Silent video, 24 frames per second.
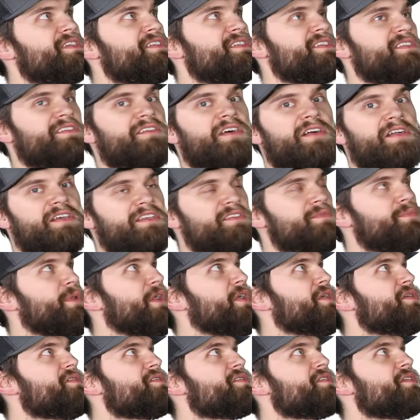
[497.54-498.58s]
this is all
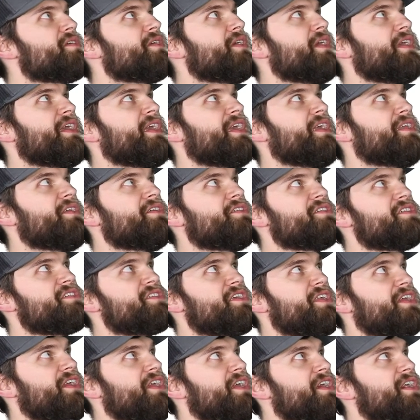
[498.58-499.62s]
exposed, again, you're just
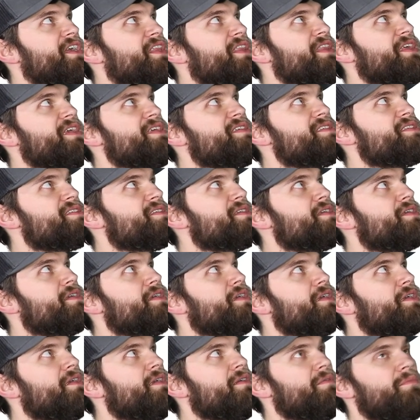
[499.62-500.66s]
gonna cut this
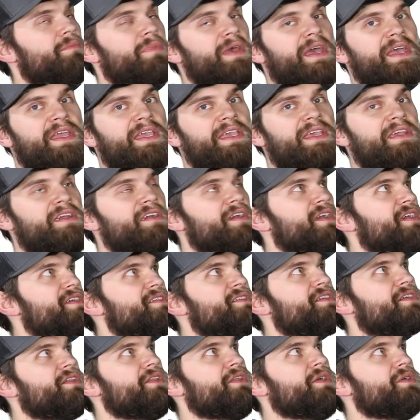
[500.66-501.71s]
back here
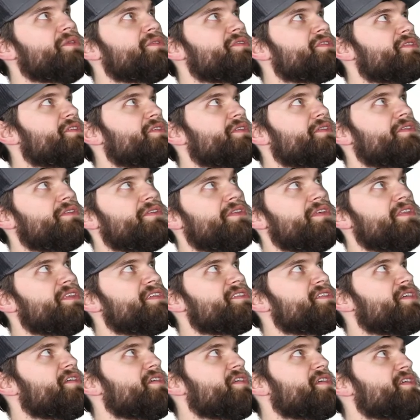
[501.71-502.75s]
as close to
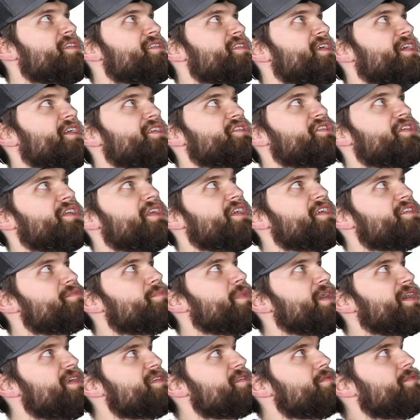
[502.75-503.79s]
this harness section as
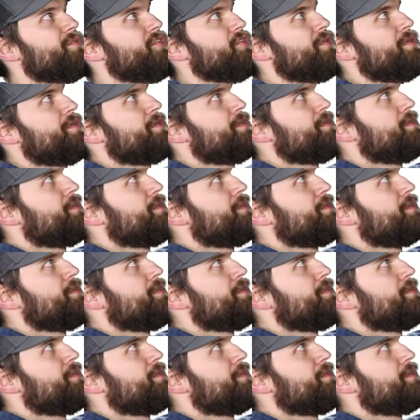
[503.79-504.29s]
possible.